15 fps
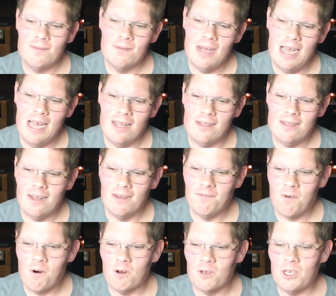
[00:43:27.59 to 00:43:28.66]
Well,
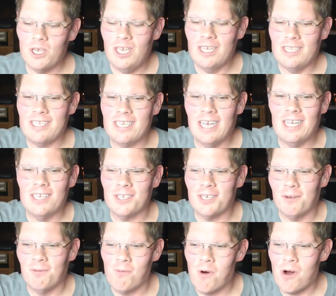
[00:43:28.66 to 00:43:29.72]
unfortunately, it
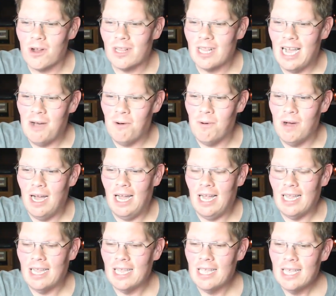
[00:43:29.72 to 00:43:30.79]
doesn't work that
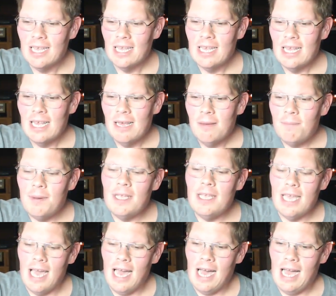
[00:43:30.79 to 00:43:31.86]
way but
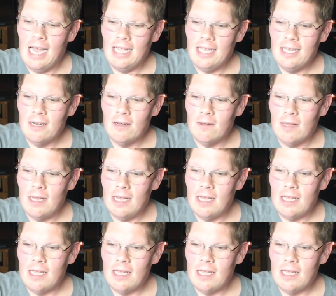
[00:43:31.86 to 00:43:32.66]
yeah, you know,